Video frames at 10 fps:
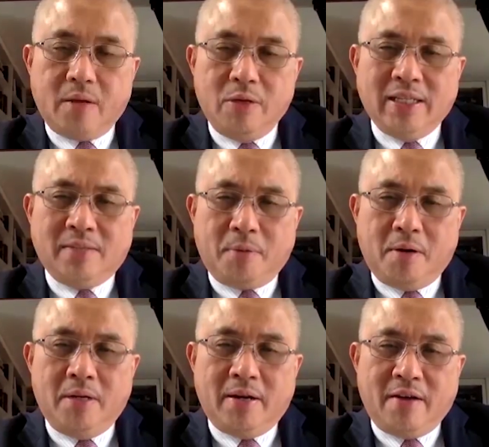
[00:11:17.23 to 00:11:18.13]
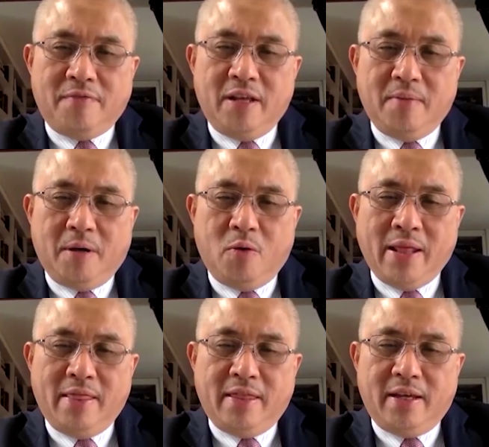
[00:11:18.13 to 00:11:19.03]
which is probably roughly about
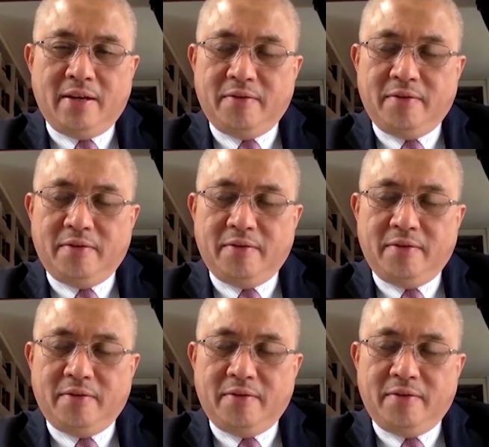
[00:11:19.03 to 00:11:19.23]
one third